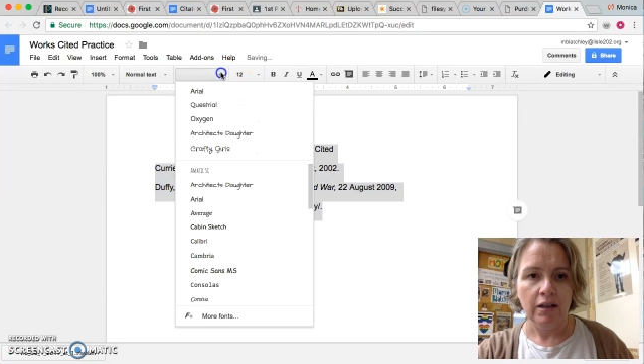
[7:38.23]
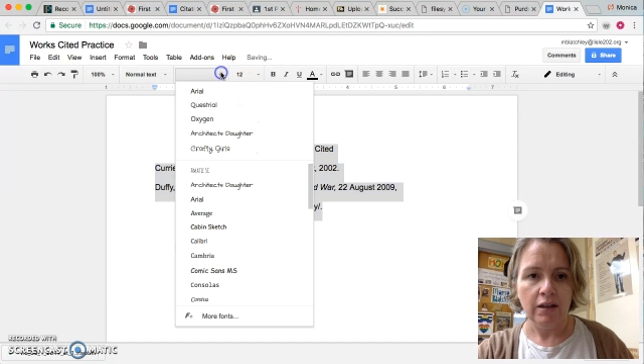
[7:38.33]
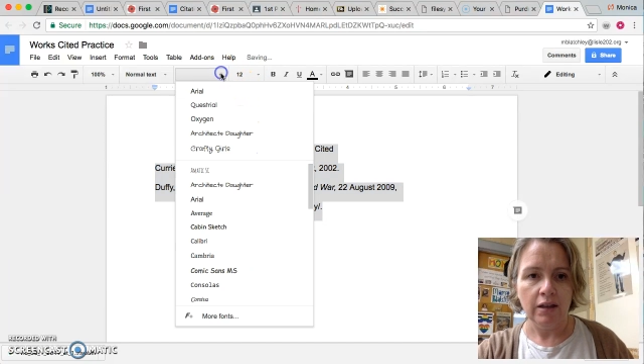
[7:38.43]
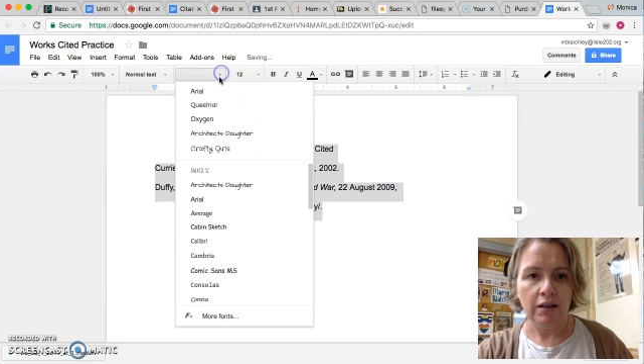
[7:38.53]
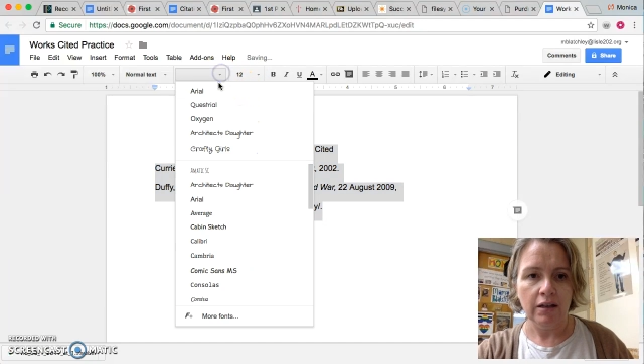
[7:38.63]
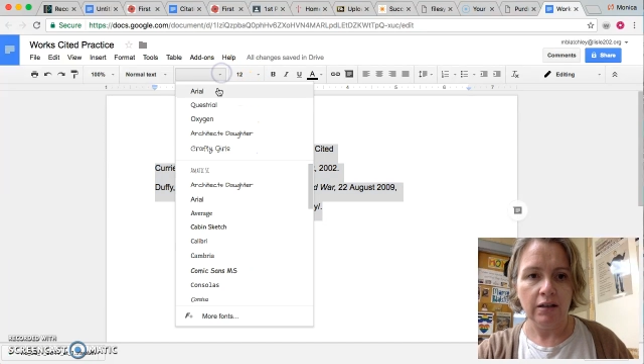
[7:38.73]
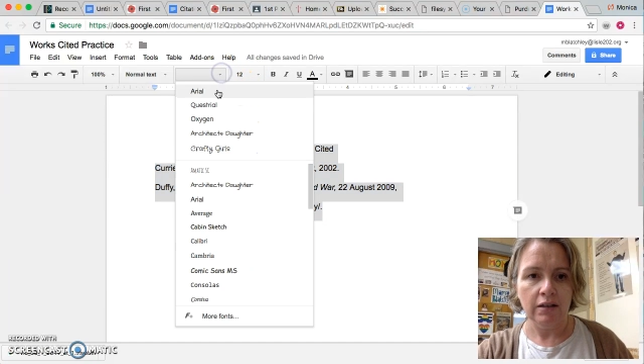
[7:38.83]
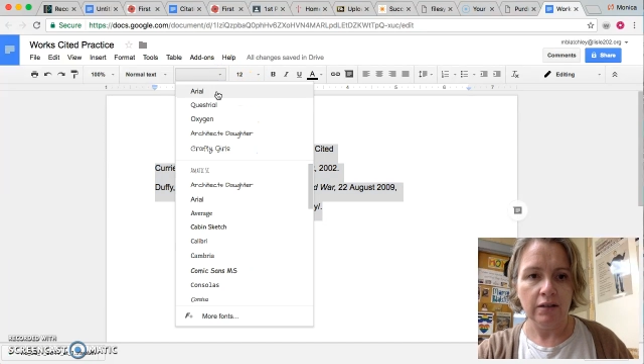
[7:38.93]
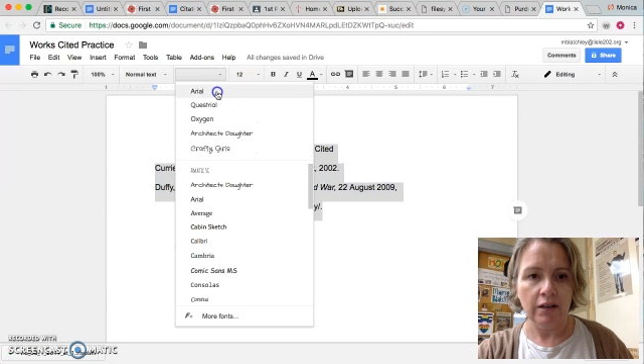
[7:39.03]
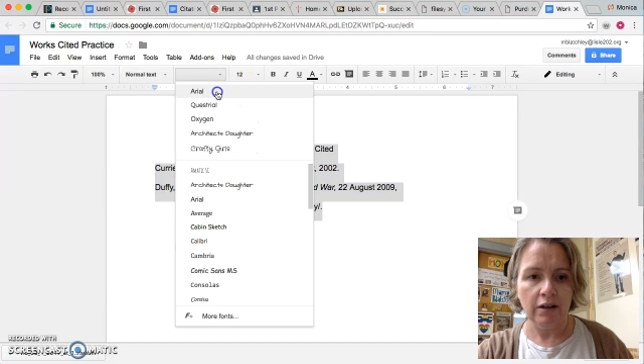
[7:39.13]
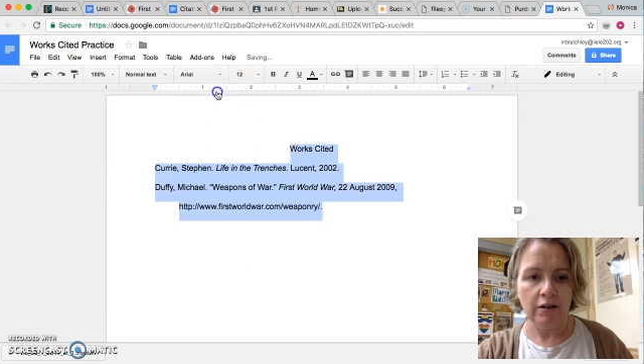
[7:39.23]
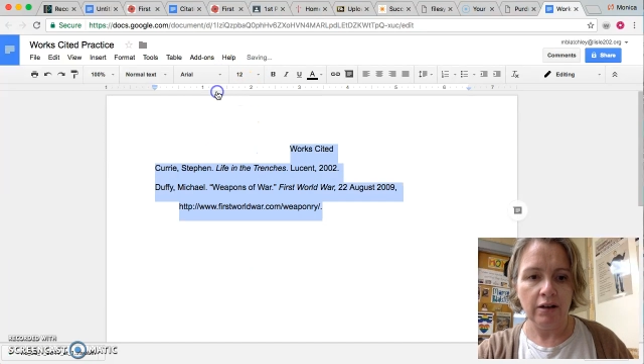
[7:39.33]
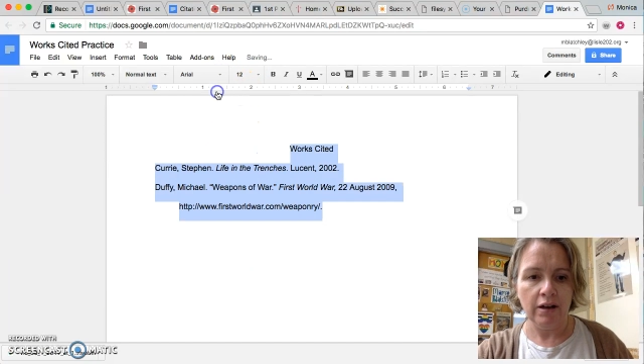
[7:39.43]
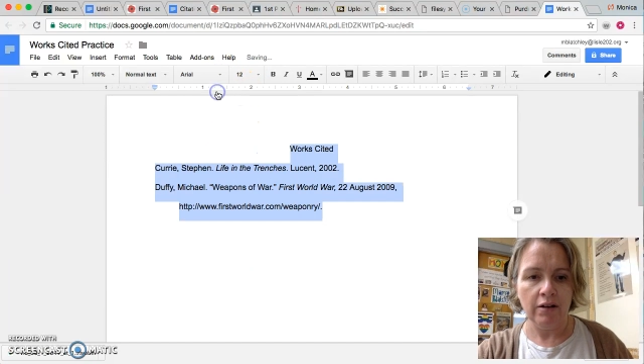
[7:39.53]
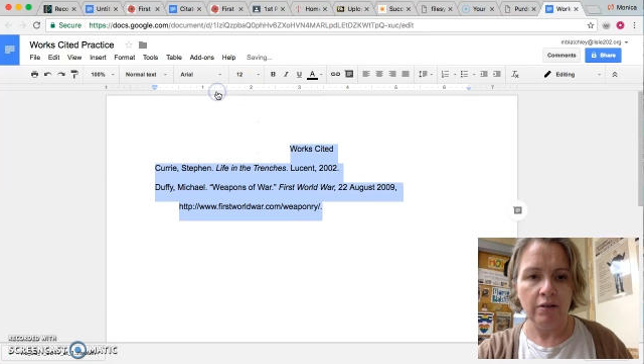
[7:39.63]
that it is
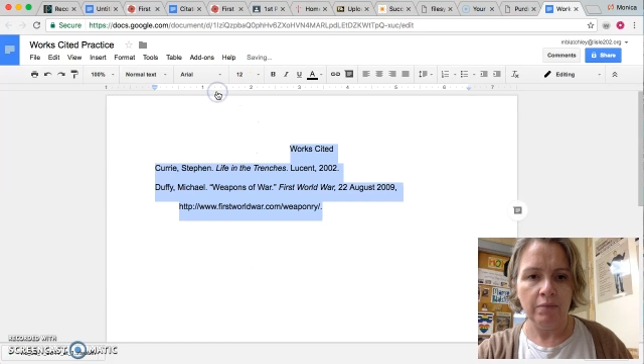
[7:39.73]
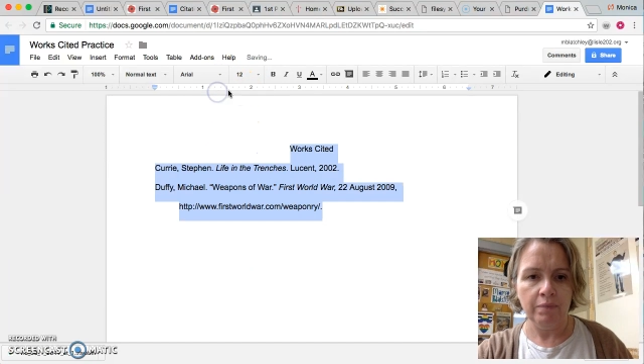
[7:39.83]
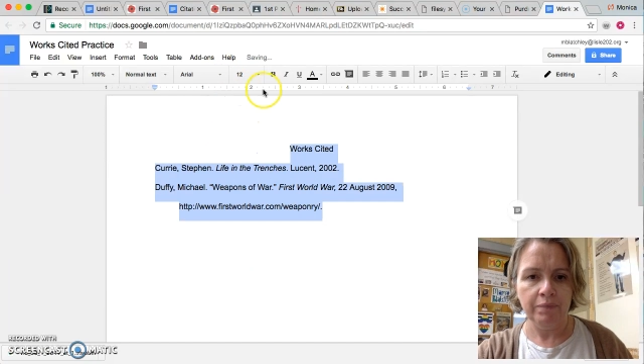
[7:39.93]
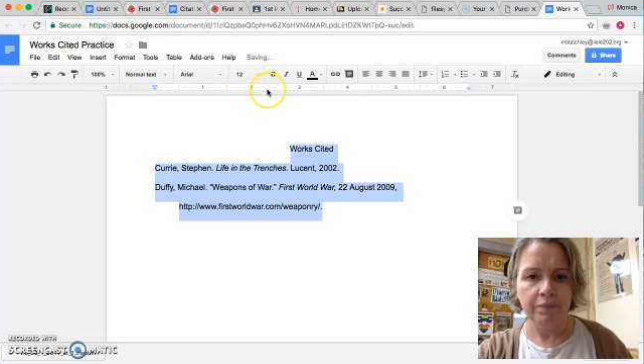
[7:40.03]
Arial,